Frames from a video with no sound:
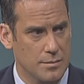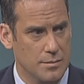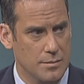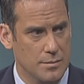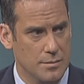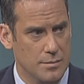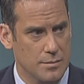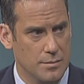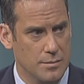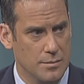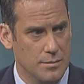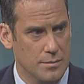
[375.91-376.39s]

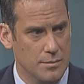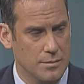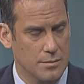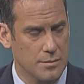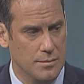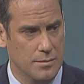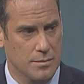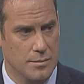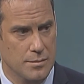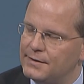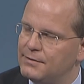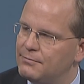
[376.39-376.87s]
region and say
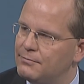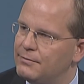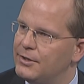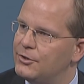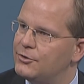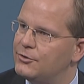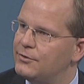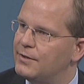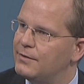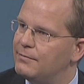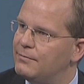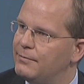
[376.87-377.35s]
this is the
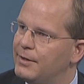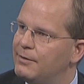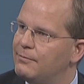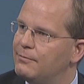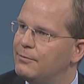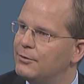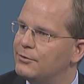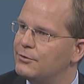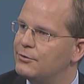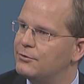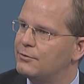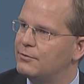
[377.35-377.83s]
region that we
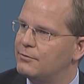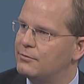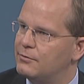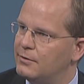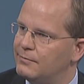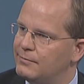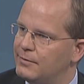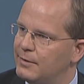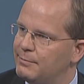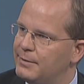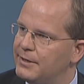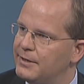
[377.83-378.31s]
want to grow
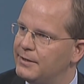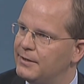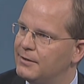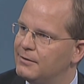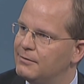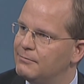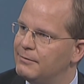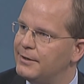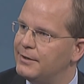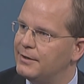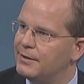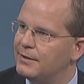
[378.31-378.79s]
and we're picking
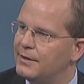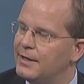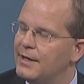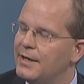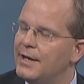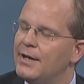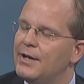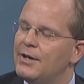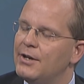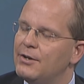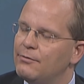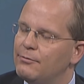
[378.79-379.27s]
a winner.
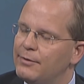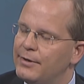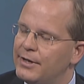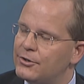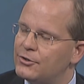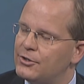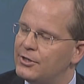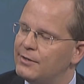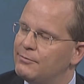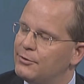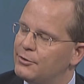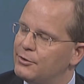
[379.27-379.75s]
We
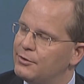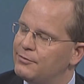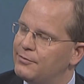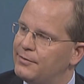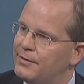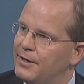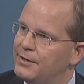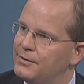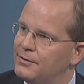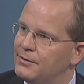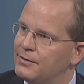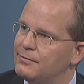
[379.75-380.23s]
actually want to
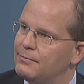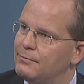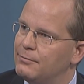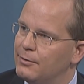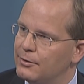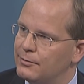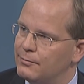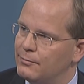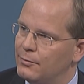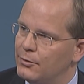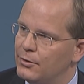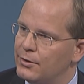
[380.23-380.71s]
find out
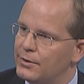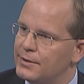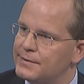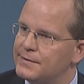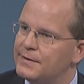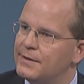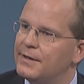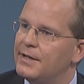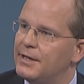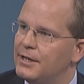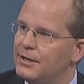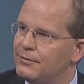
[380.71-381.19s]
what
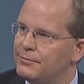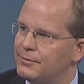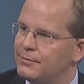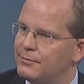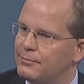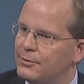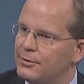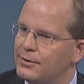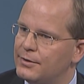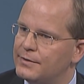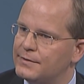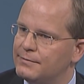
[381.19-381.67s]
works. If it
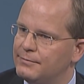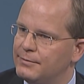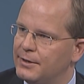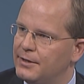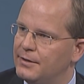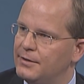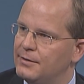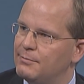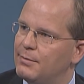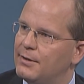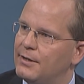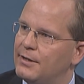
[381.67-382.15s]
works, we
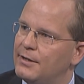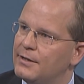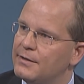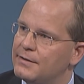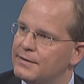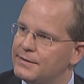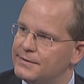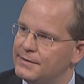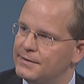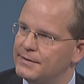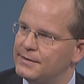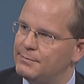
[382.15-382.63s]
can apply
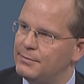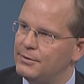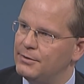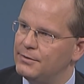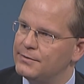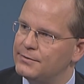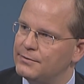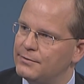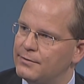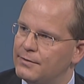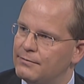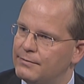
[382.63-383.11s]
this
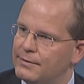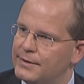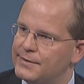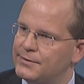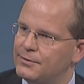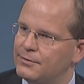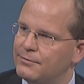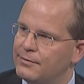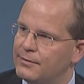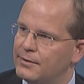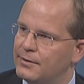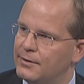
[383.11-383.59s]
experience to the
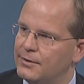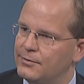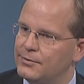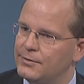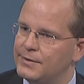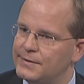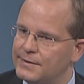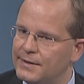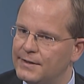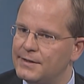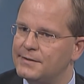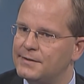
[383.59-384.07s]
rest of the
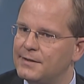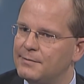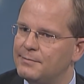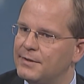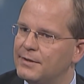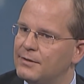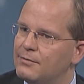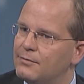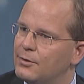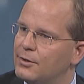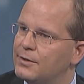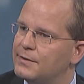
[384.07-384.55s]
country. Say
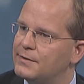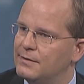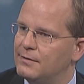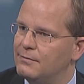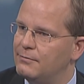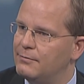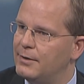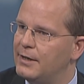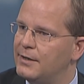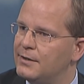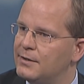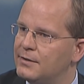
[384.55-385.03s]
something works
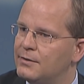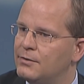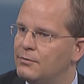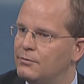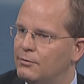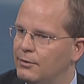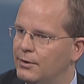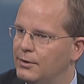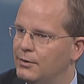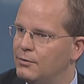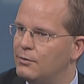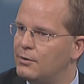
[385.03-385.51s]
in Wellington
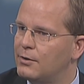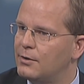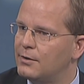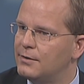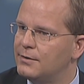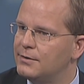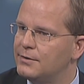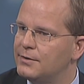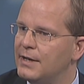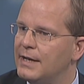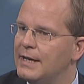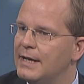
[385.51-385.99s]
or in
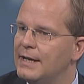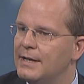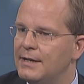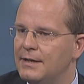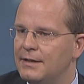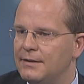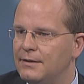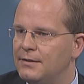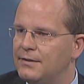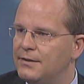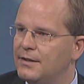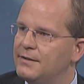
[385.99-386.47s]
Auckland,
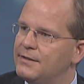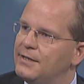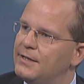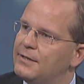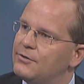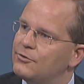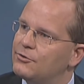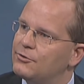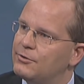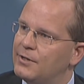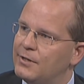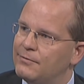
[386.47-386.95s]
then
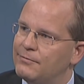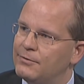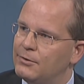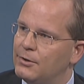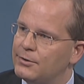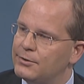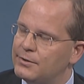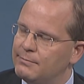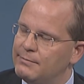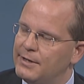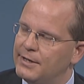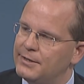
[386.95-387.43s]
Dunedin should have an
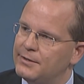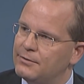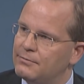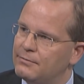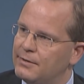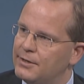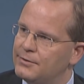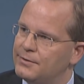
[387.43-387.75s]
automatic